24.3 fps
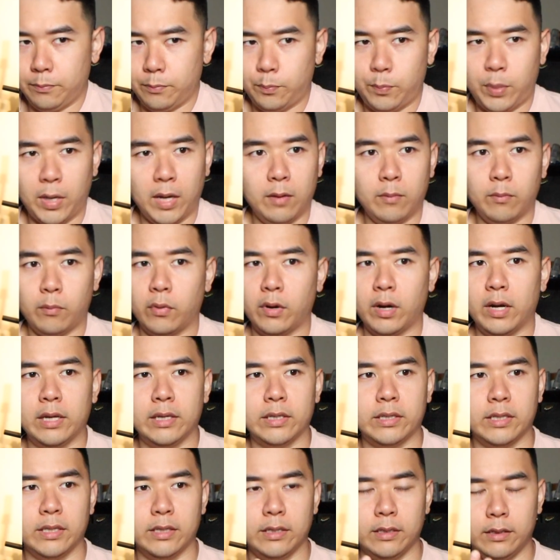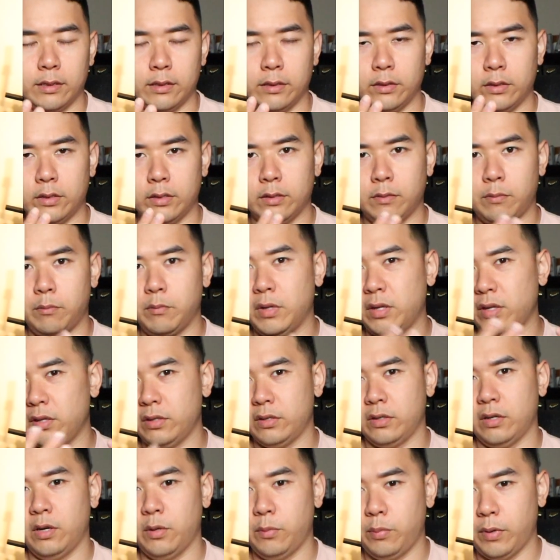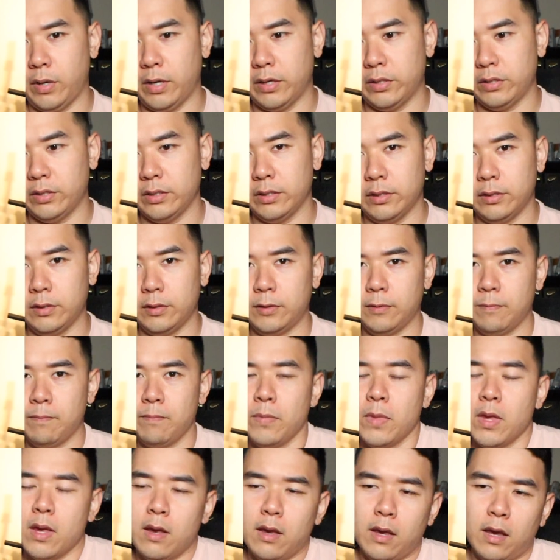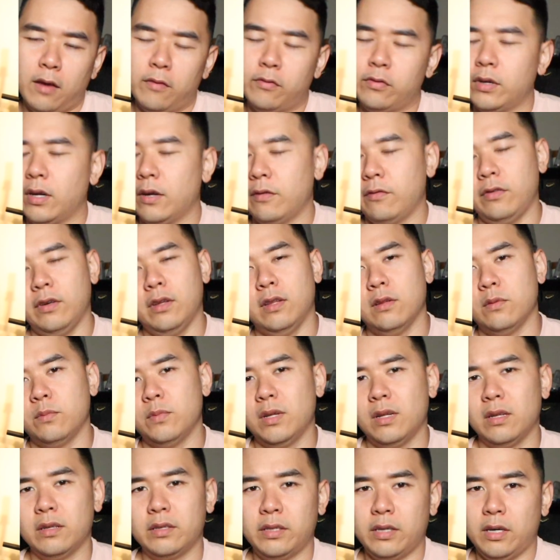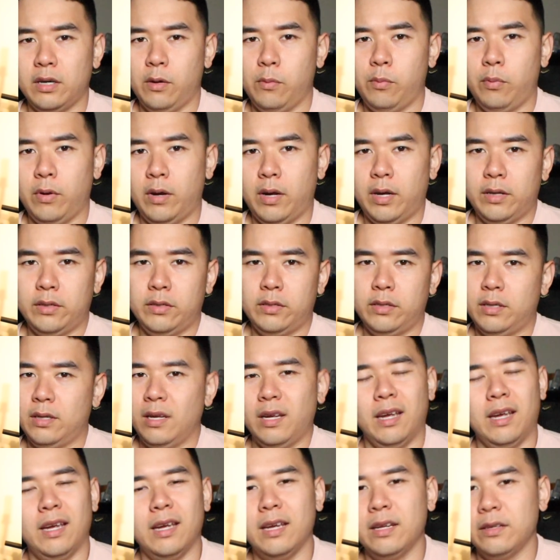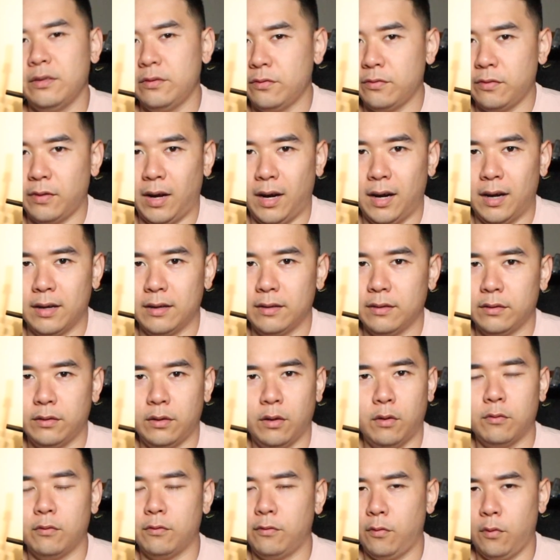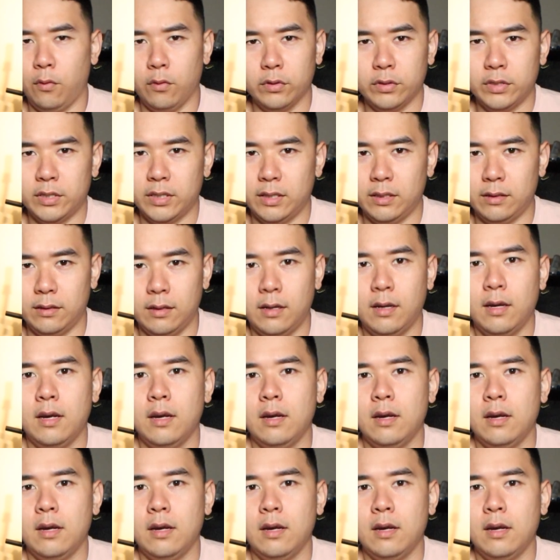pin presses, military presses. If you're not feeling military press, it's fine, don't force it.